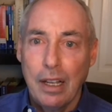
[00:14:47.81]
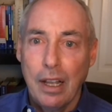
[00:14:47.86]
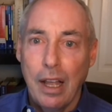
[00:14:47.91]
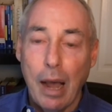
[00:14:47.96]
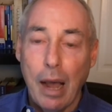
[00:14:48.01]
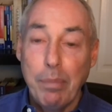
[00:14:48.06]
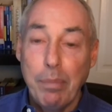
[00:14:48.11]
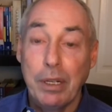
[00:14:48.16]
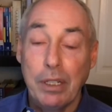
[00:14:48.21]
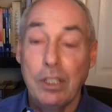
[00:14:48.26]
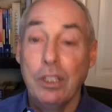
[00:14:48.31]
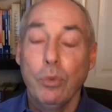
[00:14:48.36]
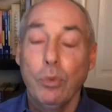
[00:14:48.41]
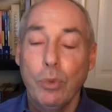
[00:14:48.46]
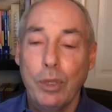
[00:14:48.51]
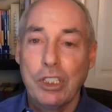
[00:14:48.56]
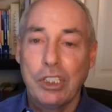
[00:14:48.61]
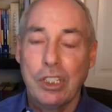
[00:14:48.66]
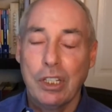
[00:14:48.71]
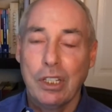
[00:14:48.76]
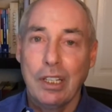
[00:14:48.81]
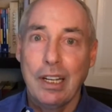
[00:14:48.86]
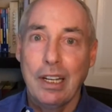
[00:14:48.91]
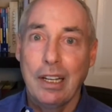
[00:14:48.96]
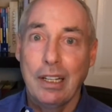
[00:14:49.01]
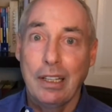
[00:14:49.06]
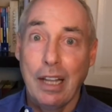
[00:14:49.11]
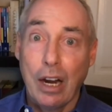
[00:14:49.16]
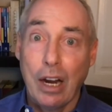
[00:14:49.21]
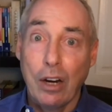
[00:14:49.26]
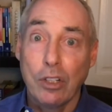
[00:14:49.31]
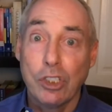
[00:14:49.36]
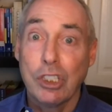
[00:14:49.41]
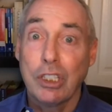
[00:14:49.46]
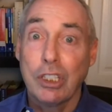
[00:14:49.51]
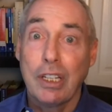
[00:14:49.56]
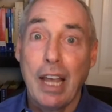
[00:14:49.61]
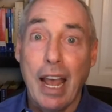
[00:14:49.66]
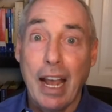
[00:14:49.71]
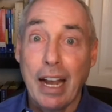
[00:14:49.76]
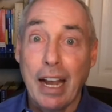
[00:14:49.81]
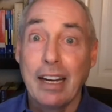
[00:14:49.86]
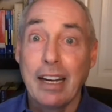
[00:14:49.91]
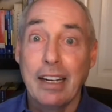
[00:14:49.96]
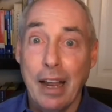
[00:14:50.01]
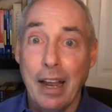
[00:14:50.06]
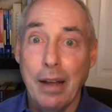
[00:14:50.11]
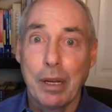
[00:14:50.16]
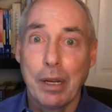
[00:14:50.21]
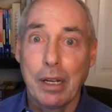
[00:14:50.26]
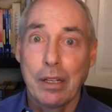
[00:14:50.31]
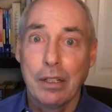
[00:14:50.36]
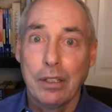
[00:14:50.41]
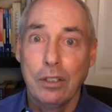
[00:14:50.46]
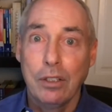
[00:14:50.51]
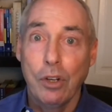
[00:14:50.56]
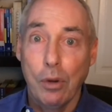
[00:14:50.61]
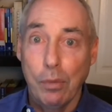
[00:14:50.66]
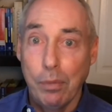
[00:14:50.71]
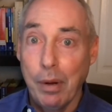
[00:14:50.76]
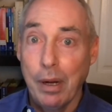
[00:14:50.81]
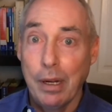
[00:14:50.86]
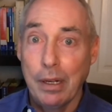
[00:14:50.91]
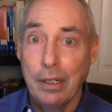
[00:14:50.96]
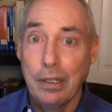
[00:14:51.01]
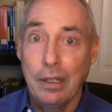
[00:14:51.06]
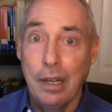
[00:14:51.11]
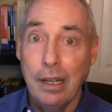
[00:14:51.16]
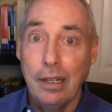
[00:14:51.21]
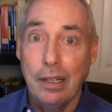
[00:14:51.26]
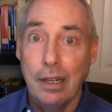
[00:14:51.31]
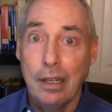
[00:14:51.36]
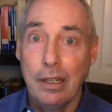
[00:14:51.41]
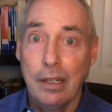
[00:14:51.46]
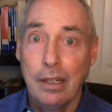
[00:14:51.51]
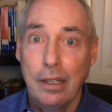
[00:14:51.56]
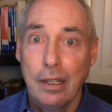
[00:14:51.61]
Up until recently, a largely academic, no pun intended,